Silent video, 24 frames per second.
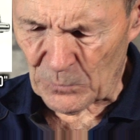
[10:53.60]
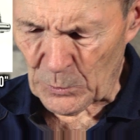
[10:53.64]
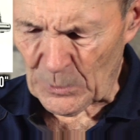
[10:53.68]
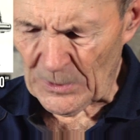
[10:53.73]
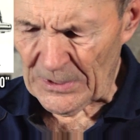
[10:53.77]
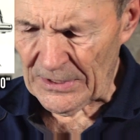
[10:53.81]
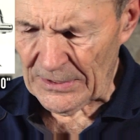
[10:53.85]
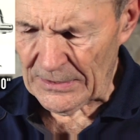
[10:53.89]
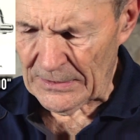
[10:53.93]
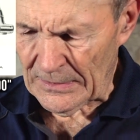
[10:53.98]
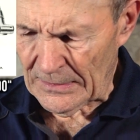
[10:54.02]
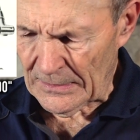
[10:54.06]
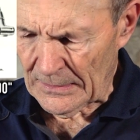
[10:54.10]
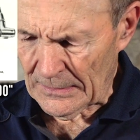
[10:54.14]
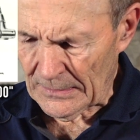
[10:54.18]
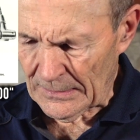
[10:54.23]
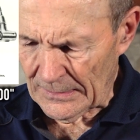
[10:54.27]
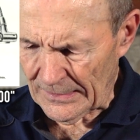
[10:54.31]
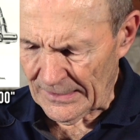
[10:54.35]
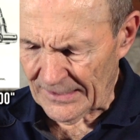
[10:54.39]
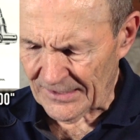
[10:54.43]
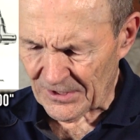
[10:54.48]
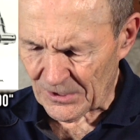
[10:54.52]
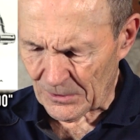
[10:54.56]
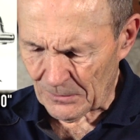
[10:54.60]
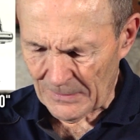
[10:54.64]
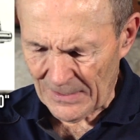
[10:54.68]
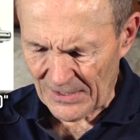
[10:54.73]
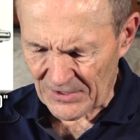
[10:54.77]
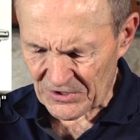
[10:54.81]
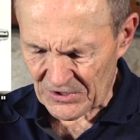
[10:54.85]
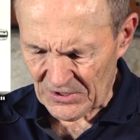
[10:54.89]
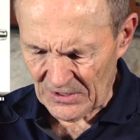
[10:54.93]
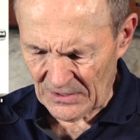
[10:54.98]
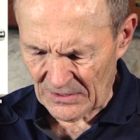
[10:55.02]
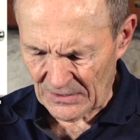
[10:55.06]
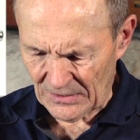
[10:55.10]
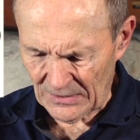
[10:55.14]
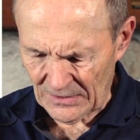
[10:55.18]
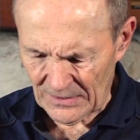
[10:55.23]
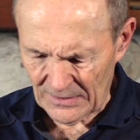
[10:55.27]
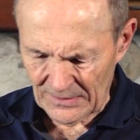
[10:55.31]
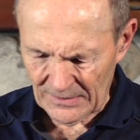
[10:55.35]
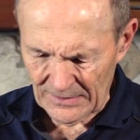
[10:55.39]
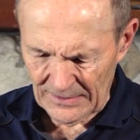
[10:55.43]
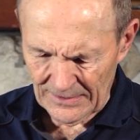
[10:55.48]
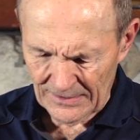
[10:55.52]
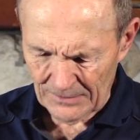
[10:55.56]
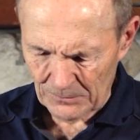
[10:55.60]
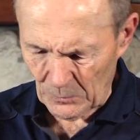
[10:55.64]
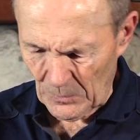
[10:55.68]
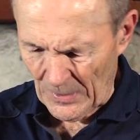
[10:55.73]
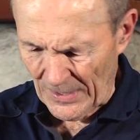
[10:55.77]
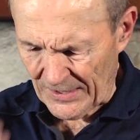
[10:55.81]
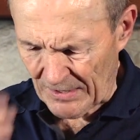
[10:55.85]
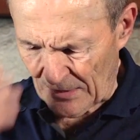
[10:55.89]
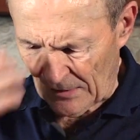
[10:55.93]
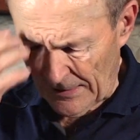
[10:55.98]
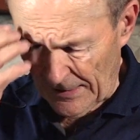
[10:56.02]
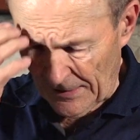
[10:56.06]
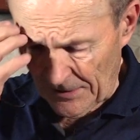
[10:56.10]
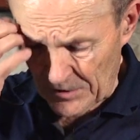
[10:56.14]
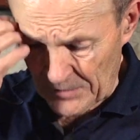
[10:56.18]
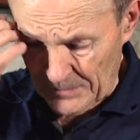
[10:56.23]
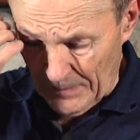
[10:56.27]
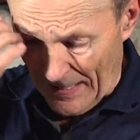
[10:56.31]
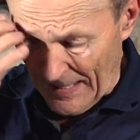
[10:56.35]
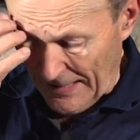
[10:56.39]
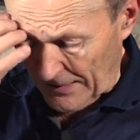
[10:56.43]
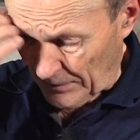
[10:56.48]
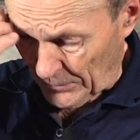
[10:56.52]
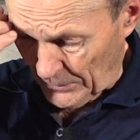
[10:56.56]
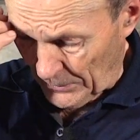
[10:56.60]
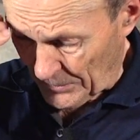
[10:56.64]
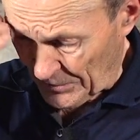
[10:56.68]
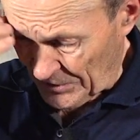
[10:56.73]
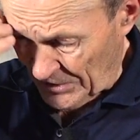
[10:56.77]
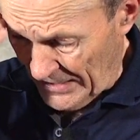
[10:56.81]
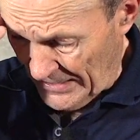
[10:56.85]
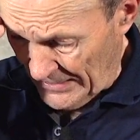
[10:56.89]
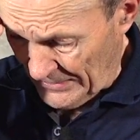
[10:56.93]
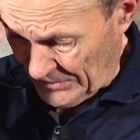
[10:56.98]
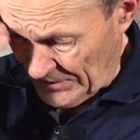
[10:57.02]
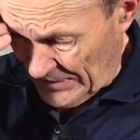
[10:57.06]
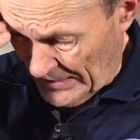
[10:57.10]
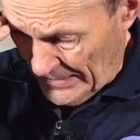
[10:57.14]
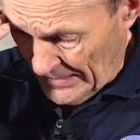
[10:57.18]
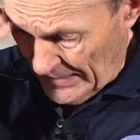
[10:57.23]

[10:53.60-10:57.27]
really interesting regulators back in those days.